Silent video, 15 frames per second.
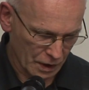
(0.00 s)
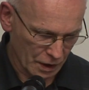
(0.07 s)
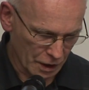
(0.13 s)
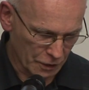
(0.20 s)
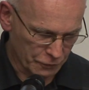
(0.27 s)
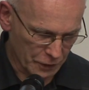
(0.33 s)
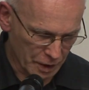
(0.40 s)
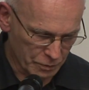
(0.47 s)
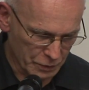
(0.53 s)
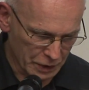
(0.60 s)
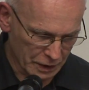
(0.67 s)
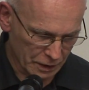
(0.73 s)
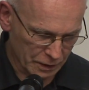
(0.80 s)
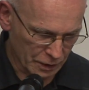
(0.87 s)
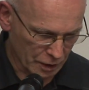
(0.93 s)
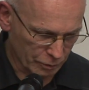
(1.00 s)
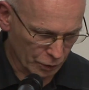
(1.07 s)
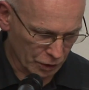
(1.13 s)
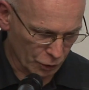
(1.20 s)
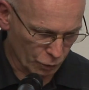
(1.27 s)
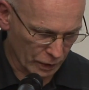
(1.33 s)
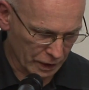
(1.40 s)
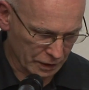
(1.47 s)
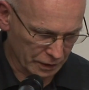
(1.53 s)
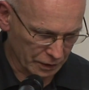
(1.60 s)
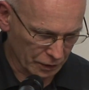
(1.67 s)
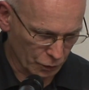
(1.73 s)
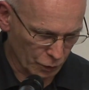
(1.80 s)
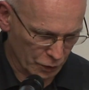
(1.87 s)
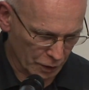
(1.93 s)
If immediately upon
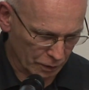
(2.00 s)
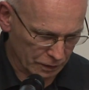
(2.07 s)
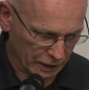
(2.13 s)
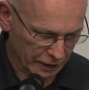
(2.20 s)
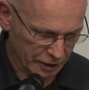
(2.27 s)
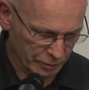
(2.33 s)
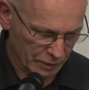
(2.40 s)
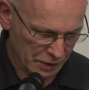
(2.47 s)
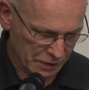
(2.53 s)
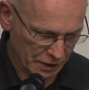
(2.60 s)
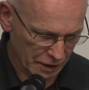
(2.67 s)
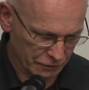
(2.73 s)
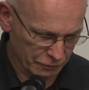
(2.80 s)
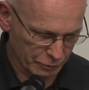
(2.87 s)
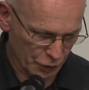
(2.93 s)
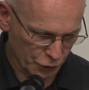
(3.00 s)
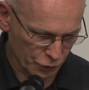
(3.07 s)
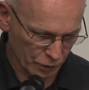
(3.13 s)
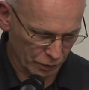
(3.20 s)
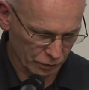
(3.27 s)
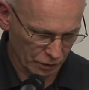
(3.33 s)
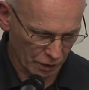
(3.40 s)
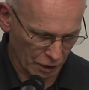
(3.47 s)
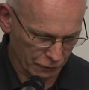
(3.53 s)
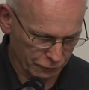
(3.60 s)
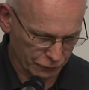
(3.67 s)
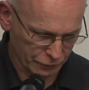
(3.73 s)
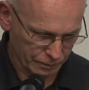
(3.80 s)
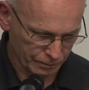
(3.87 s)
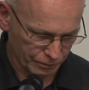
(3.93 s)
awakening, without letting myself be thrown
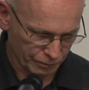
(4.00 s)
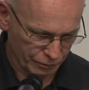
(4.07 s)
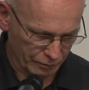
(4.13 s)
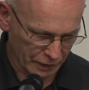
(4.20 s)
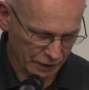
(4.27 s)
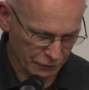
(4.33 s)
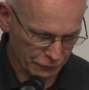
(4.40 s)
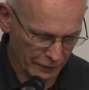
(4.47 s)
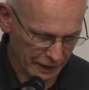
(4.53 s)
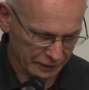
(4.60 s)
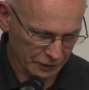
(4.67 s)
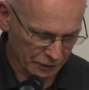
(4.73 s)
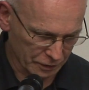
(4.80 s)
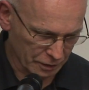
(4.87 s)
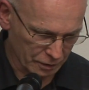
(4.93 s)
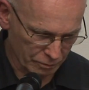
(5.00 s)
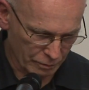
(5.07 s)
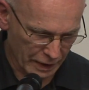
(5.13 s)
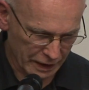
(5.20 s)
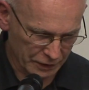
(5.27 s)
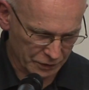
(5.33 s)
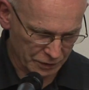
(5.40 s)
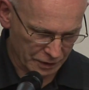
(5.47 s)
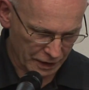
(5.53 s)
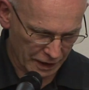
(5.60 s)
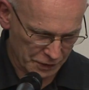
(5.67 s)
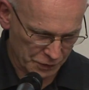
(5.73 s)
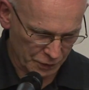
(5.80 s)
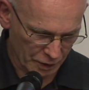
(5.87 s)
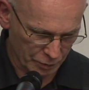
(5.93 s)
off by the fact that the maid
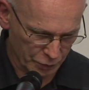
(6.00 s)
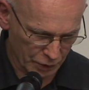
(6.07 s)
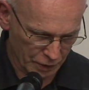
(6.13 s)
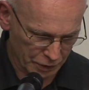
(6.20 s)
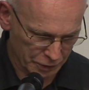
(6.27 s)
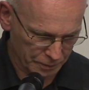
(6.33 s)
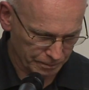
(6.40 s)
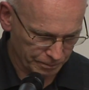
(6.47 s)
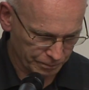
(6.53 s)
hasn't appeared,